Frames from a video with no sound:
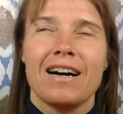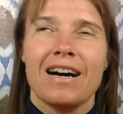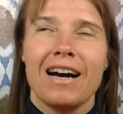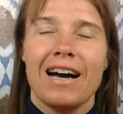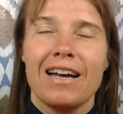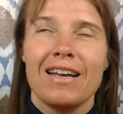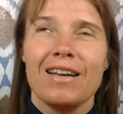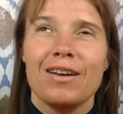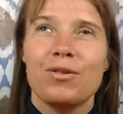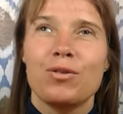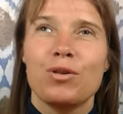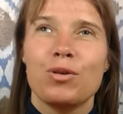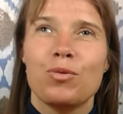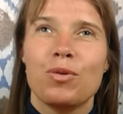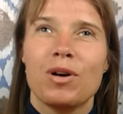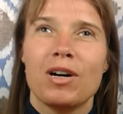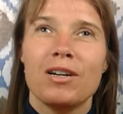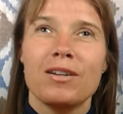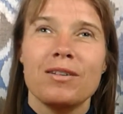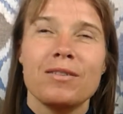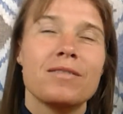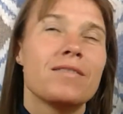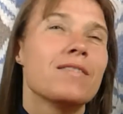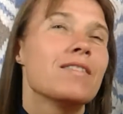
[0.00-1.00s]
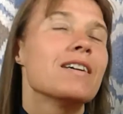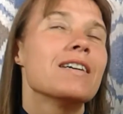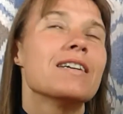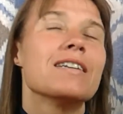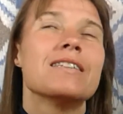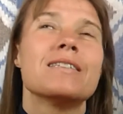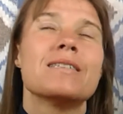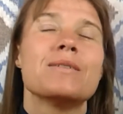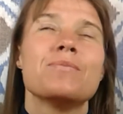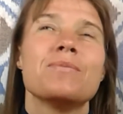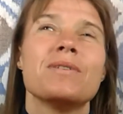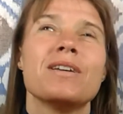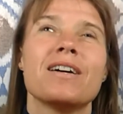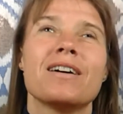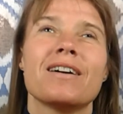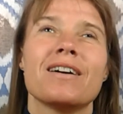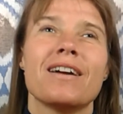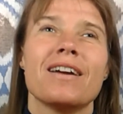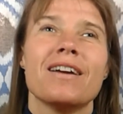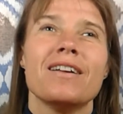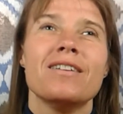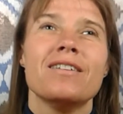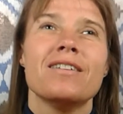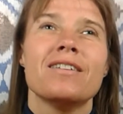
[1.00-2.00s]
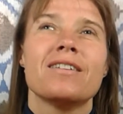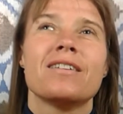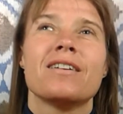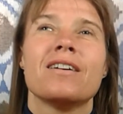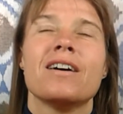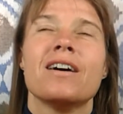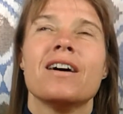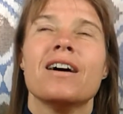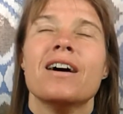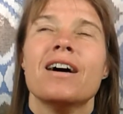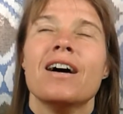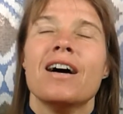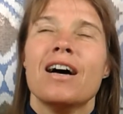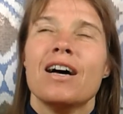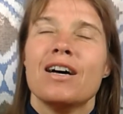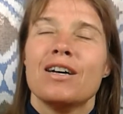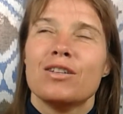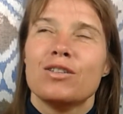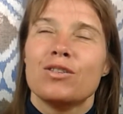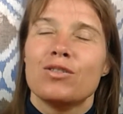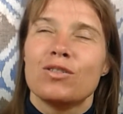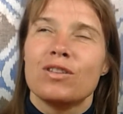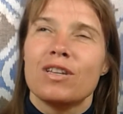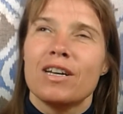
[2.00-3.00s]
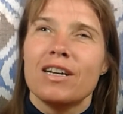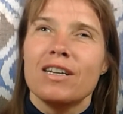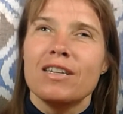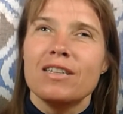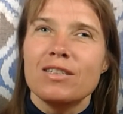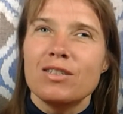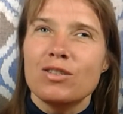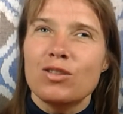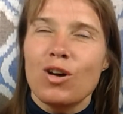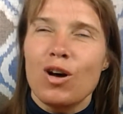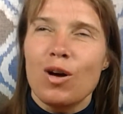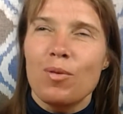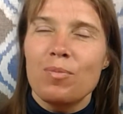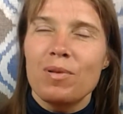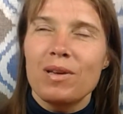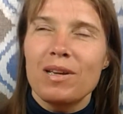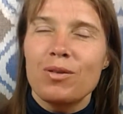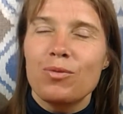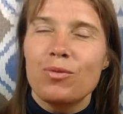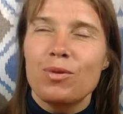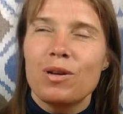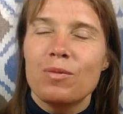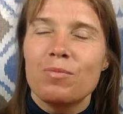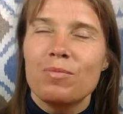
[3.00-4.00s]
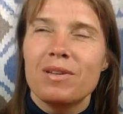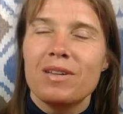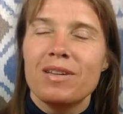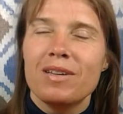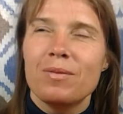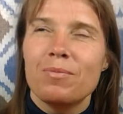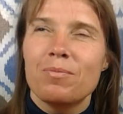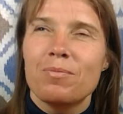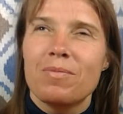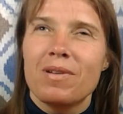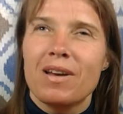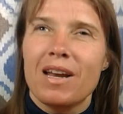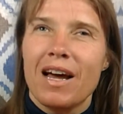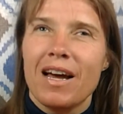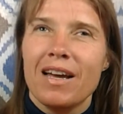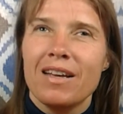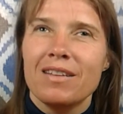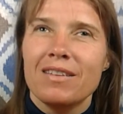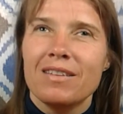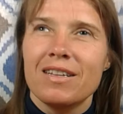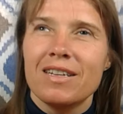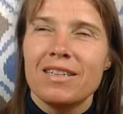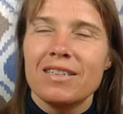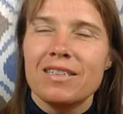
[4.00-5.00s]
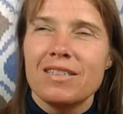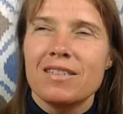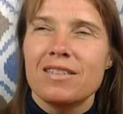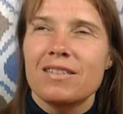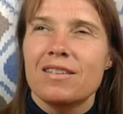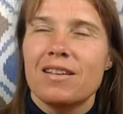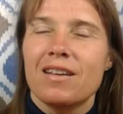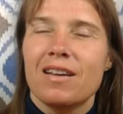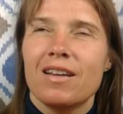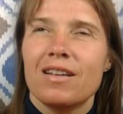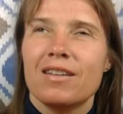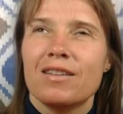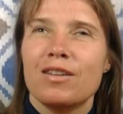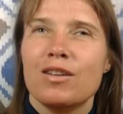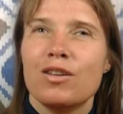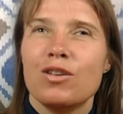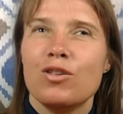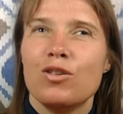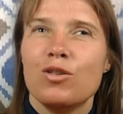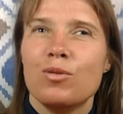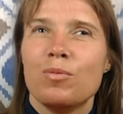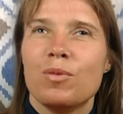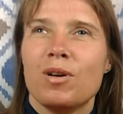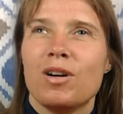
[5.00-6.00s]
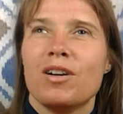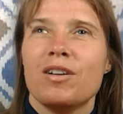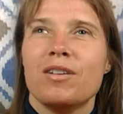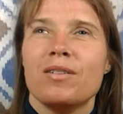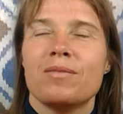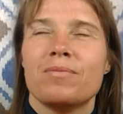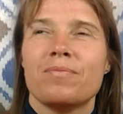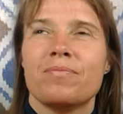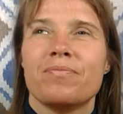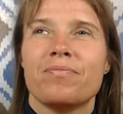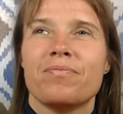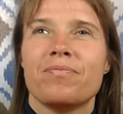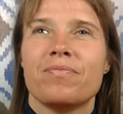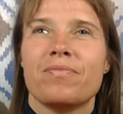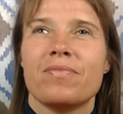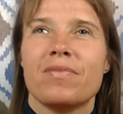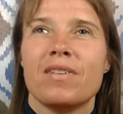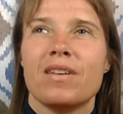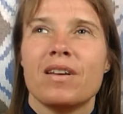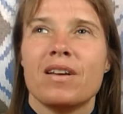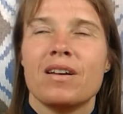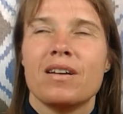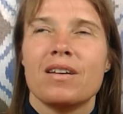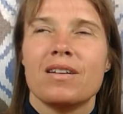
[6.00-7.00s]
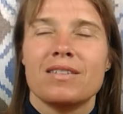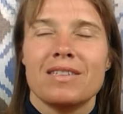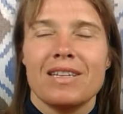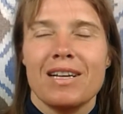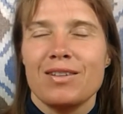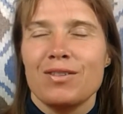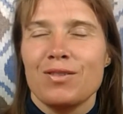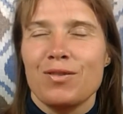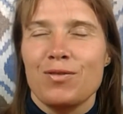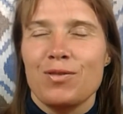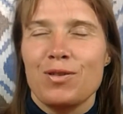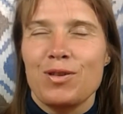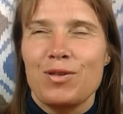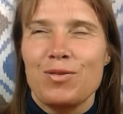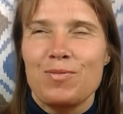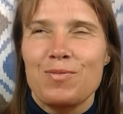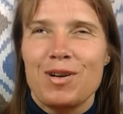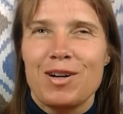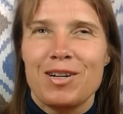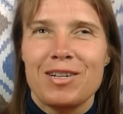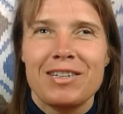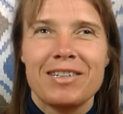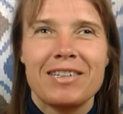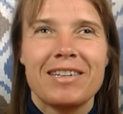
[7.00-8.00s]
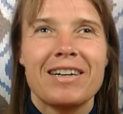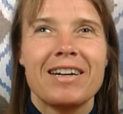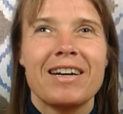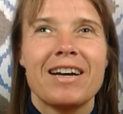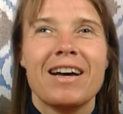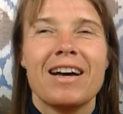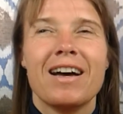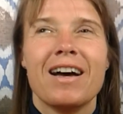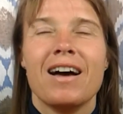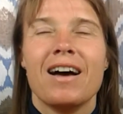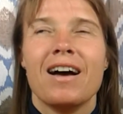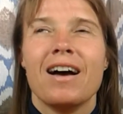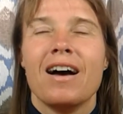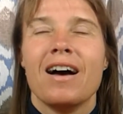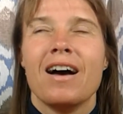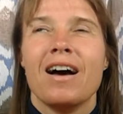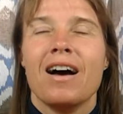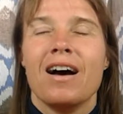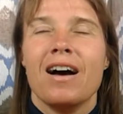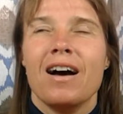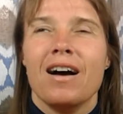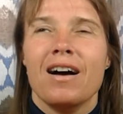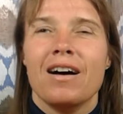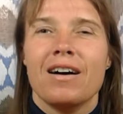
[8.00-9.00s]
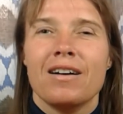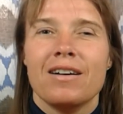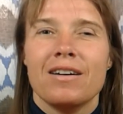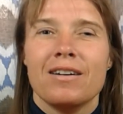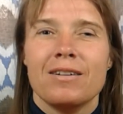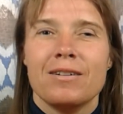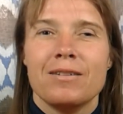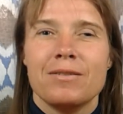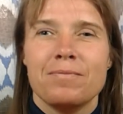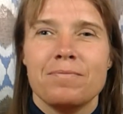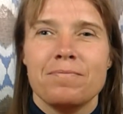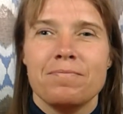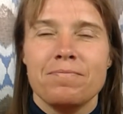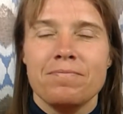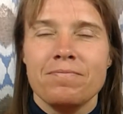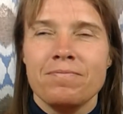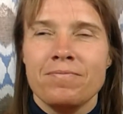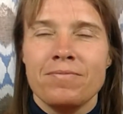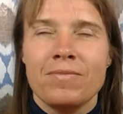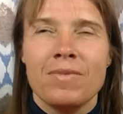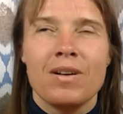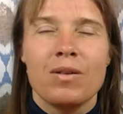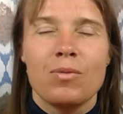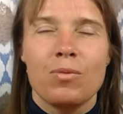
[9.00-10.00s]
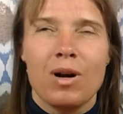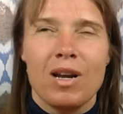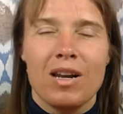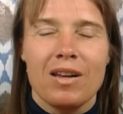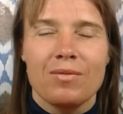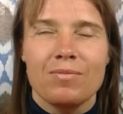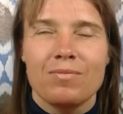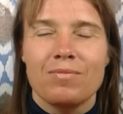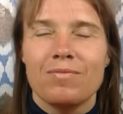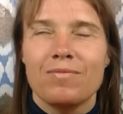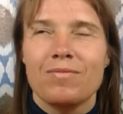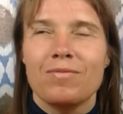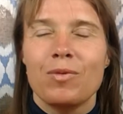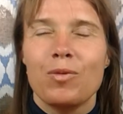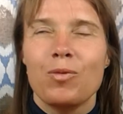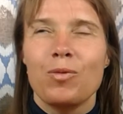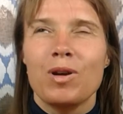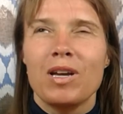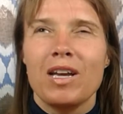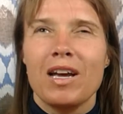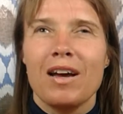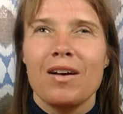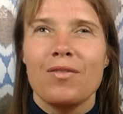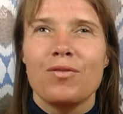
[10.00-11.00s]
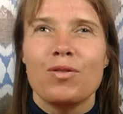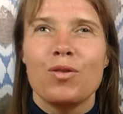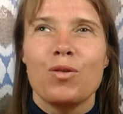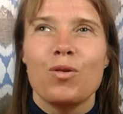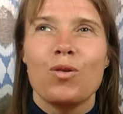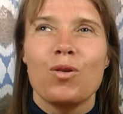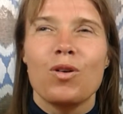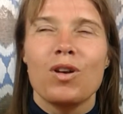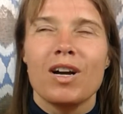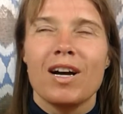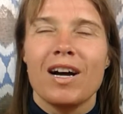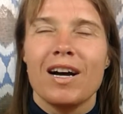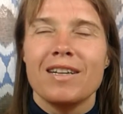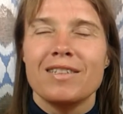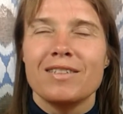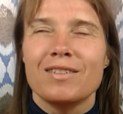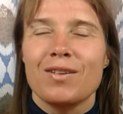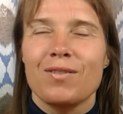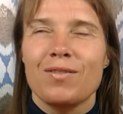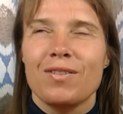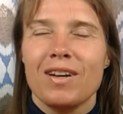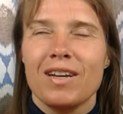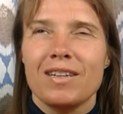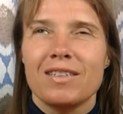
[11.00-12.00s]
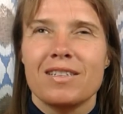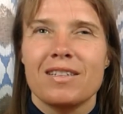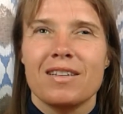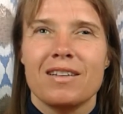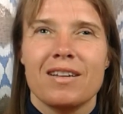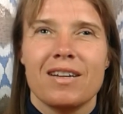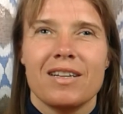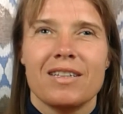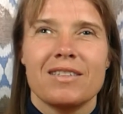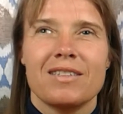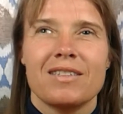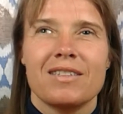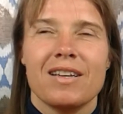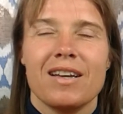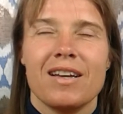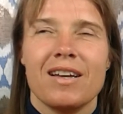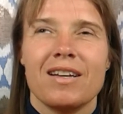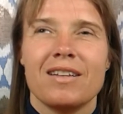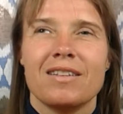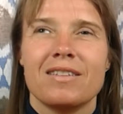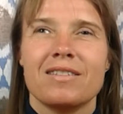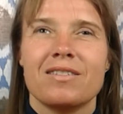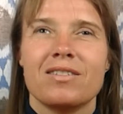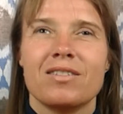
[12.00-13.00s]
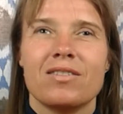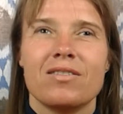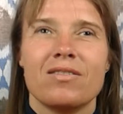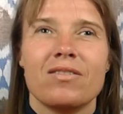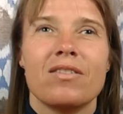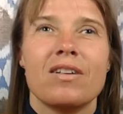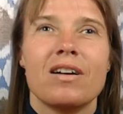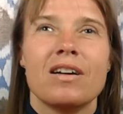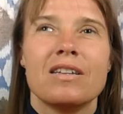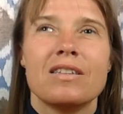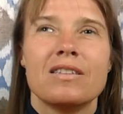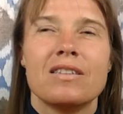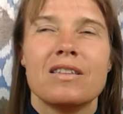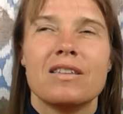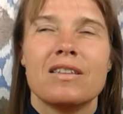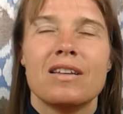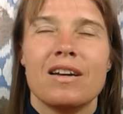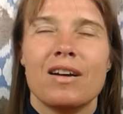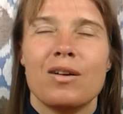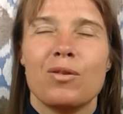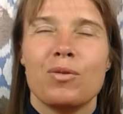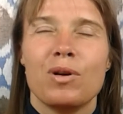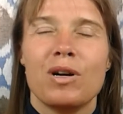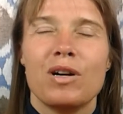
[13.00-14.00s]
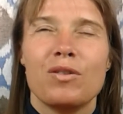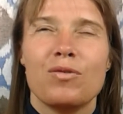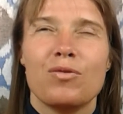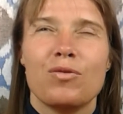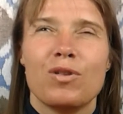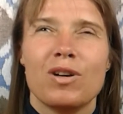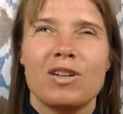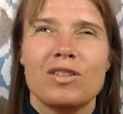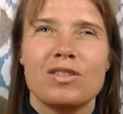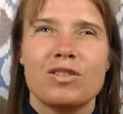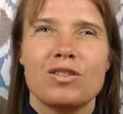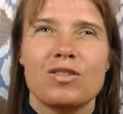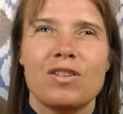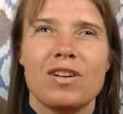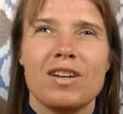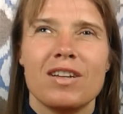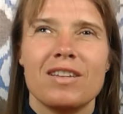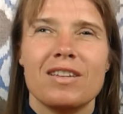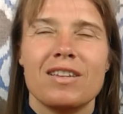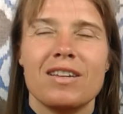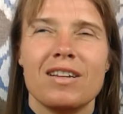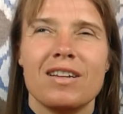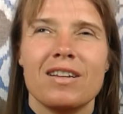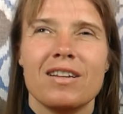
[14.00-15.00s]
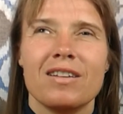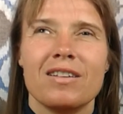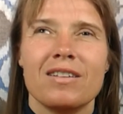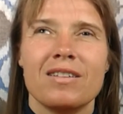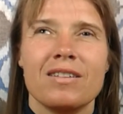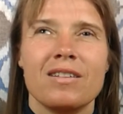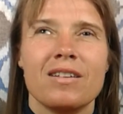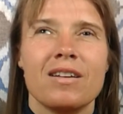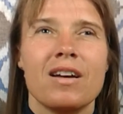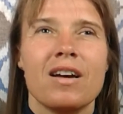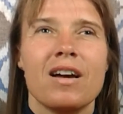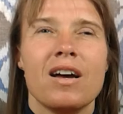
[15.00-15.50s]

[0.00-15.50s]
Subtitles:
Hi everyone, it's me again. Today's topic will be blindness and humor, sense of humor. Um, well, we have all kinds of accidents and they are very frustrating.